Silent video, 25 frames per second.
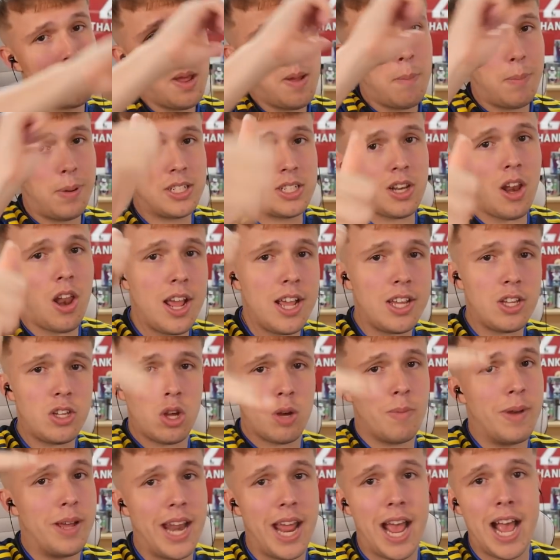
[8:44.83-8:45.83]
Please like,
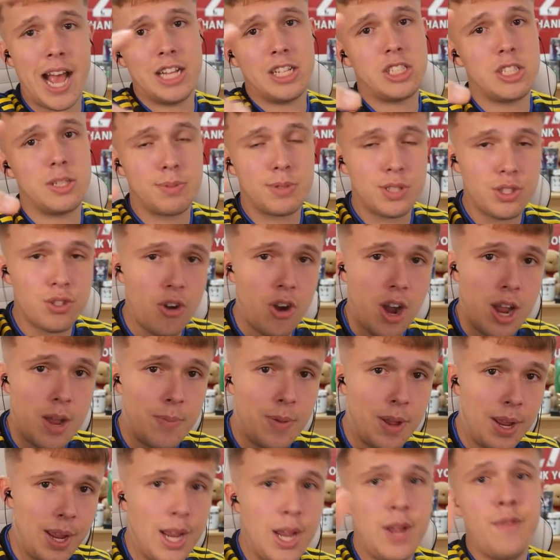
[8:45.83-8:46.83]
comment, and subscribe
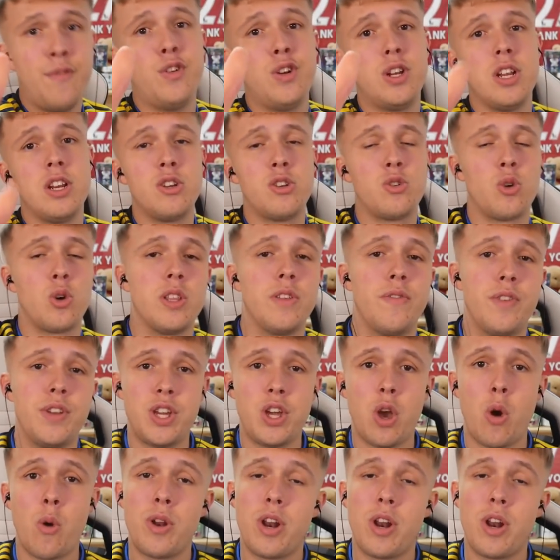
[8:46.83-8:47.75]
if you did enjoy the video.